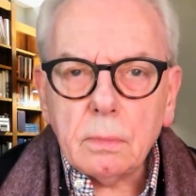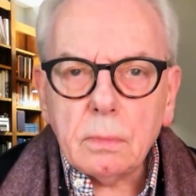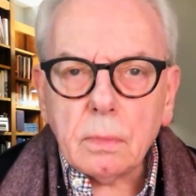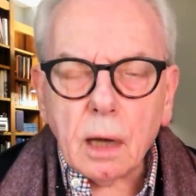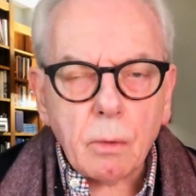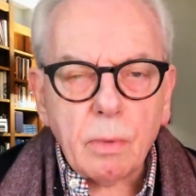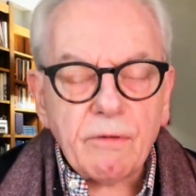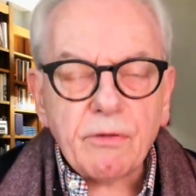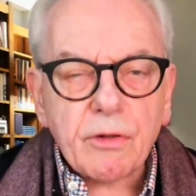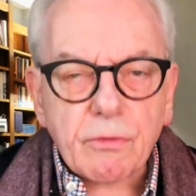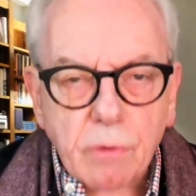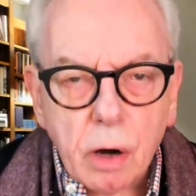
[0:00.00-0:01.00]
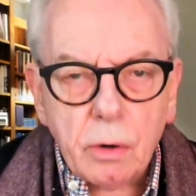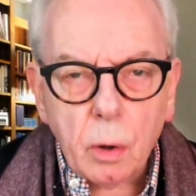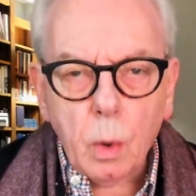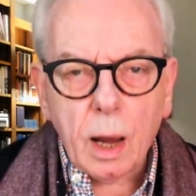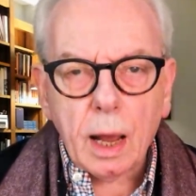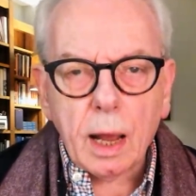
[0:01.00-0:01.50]
and we've thrown
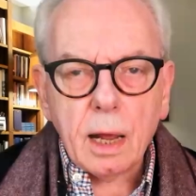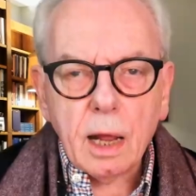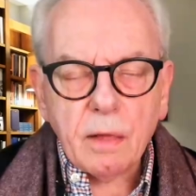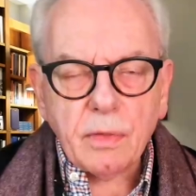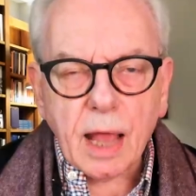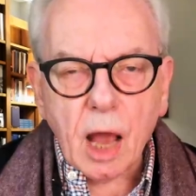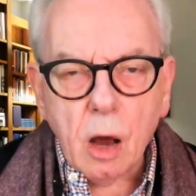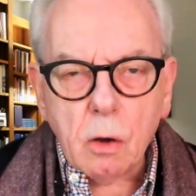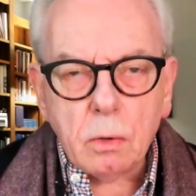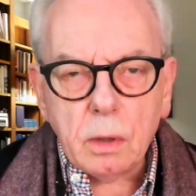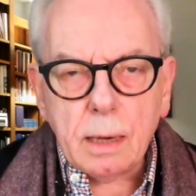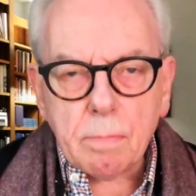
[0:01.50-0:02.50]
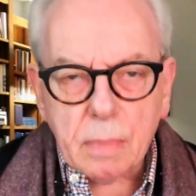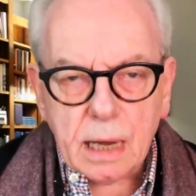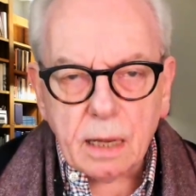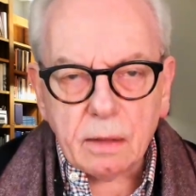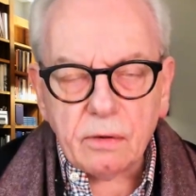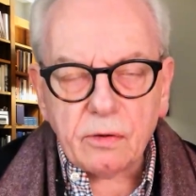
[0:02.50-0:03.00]
away the only
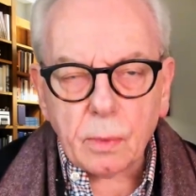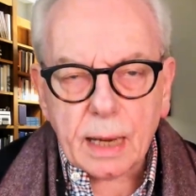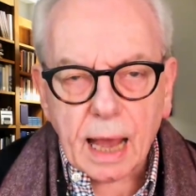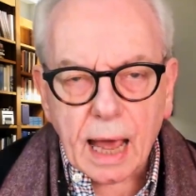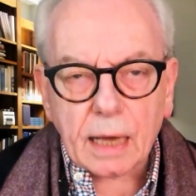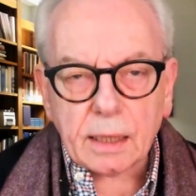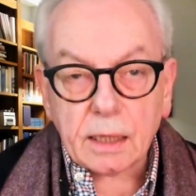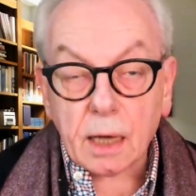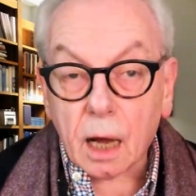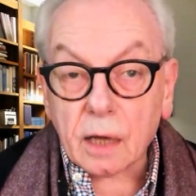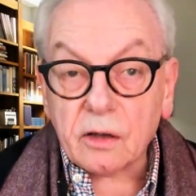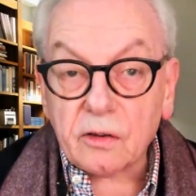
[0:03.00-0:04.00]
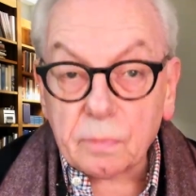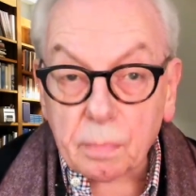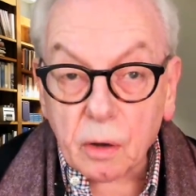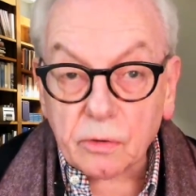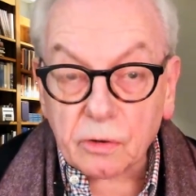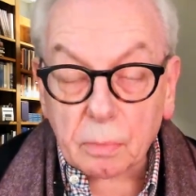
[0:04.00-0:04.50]
means we had at our
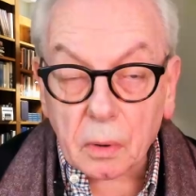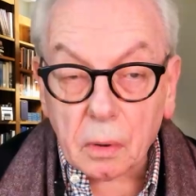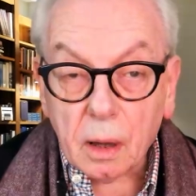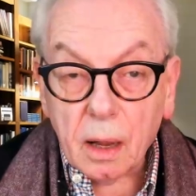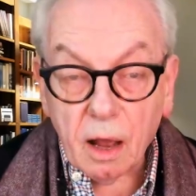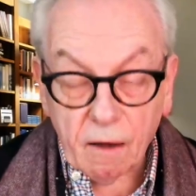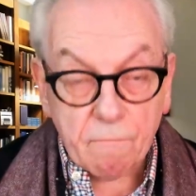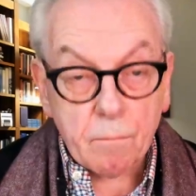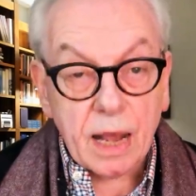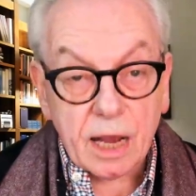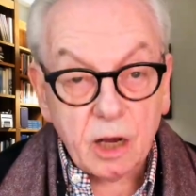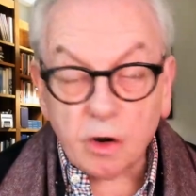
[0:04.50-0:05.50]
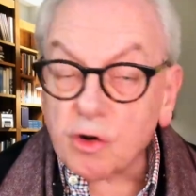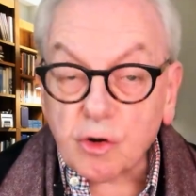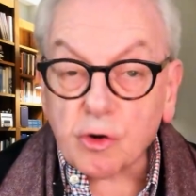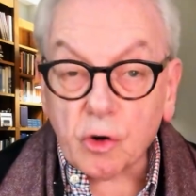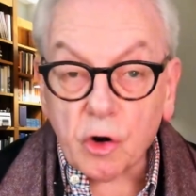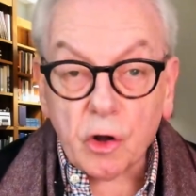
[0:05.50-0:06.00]
disposal of making
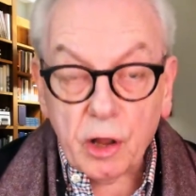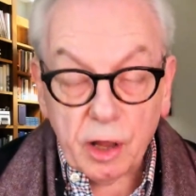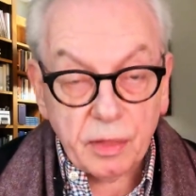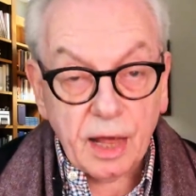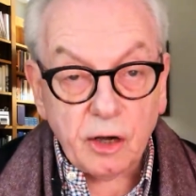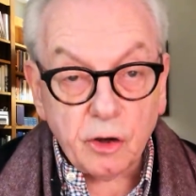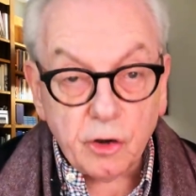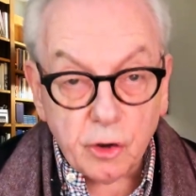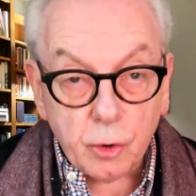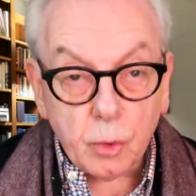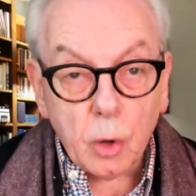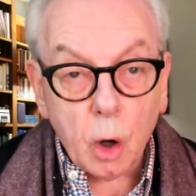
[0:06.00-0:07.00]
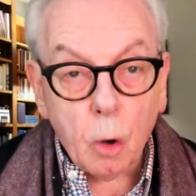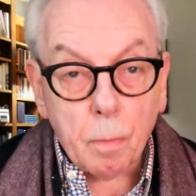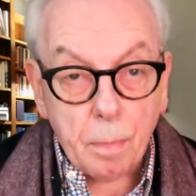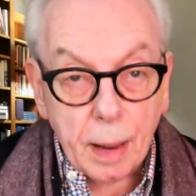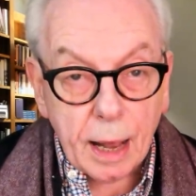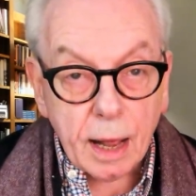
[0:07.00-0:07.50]
sure they do
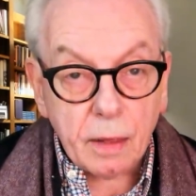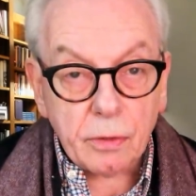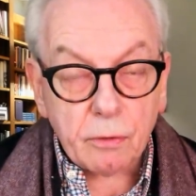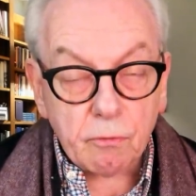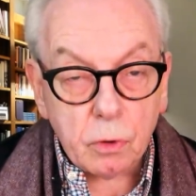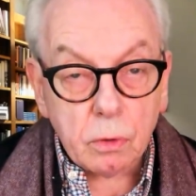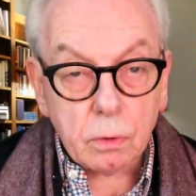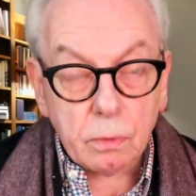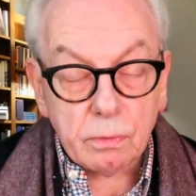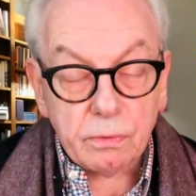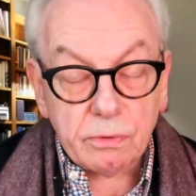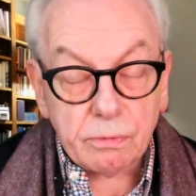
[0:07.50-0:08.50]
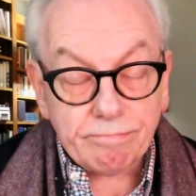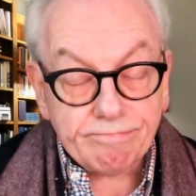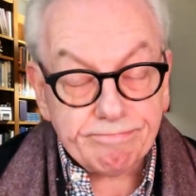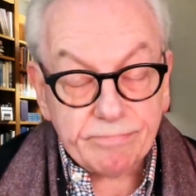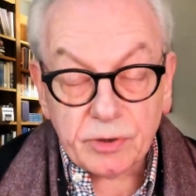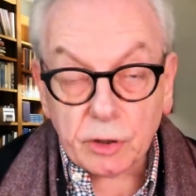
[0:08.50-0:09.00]
obey the rules.
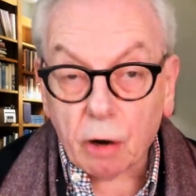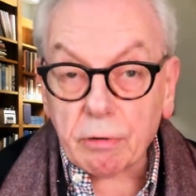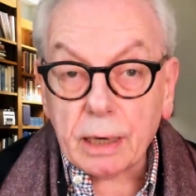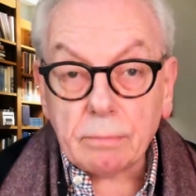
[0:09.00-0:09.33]
Sorry.